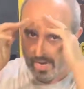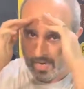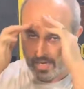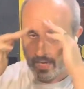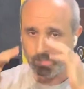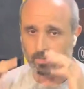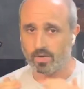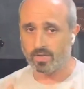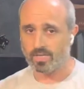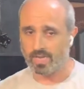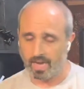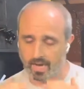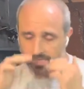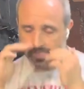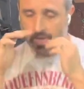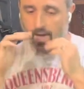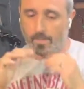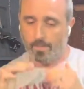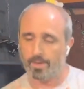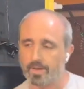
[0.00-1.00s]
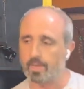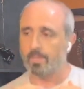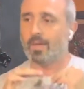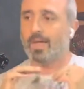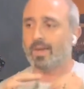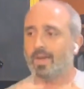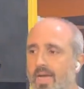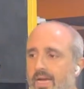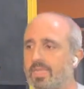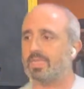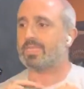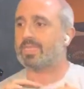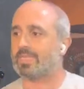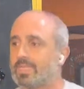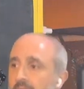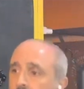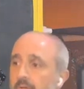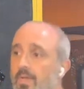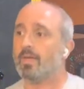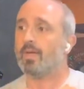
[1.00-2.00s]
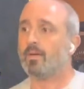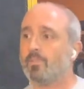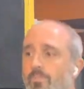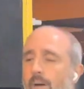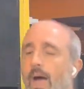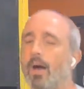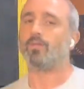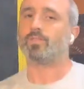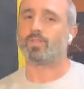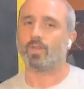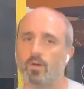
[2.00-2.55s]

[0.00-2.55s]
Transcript: Keep those hands up. Give me a nice bounce.